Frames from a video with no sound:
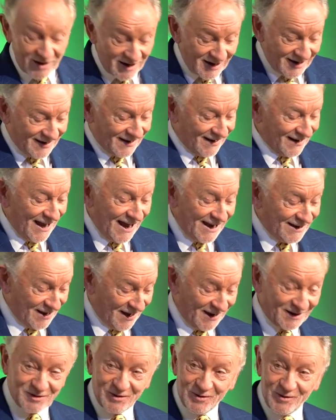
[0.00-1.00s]
really, I,
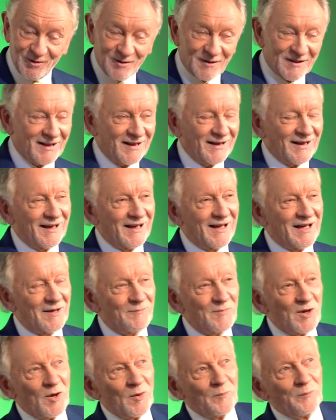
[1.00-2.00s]
I do.
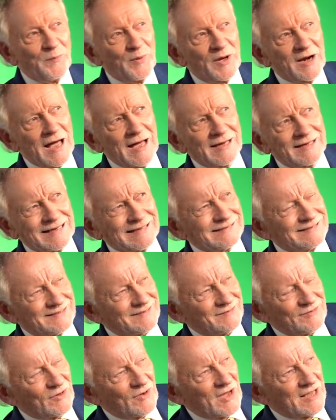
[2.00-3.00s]
Um, but I, I,
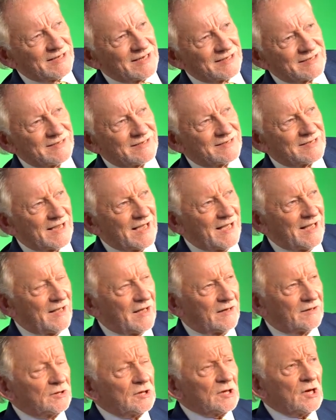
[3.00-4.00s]
no, I didn't. I,
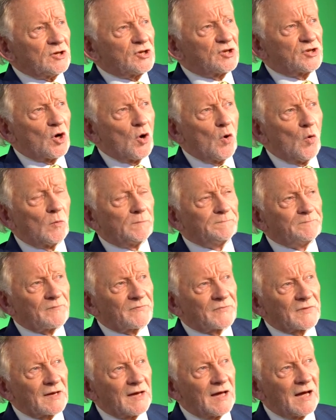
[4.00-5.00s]
so
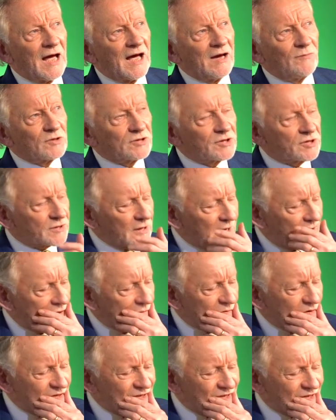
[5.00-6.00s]
I was, I
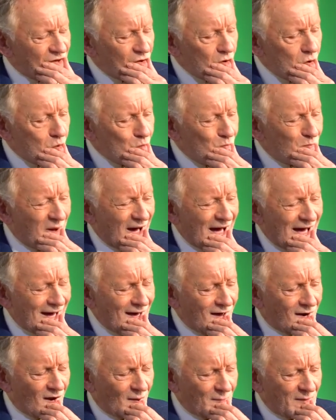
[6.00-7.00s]
was so
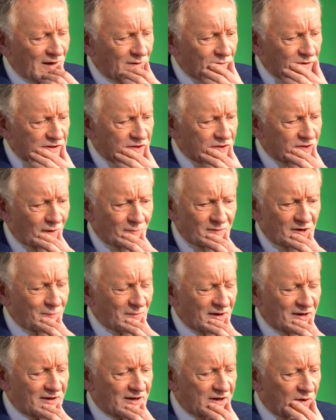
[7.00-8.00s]
bad. I mean, I was, I'm not
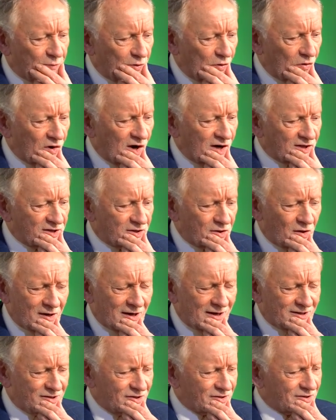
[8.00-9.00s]
making any progress at all.
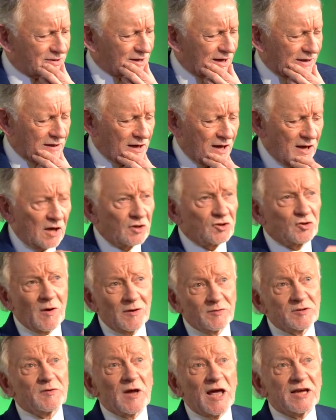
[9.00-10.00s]
And I just, I, so
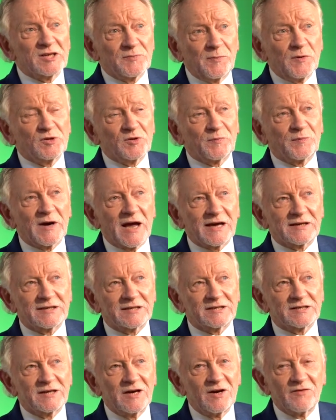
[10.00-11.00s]
I was, I was supposed to
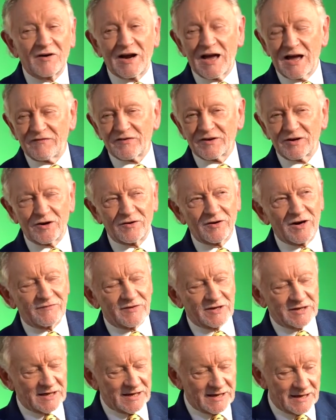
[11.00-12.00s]
practice for half an hour
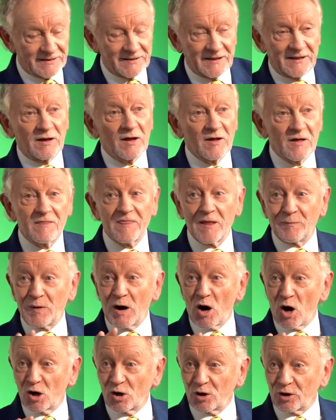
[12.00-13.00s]
every day in the, the
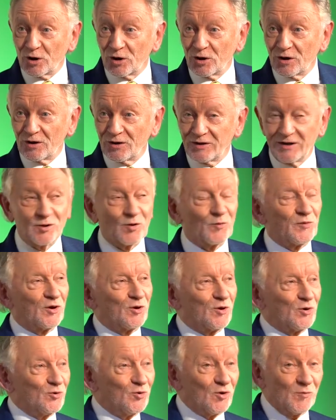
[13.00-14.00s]
parlor, you know, the
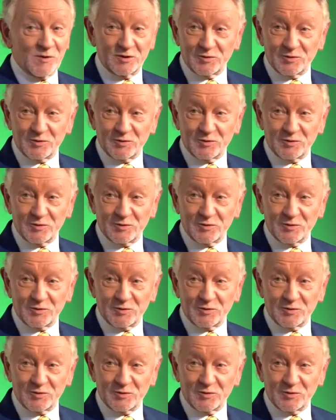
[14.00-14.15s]
good room,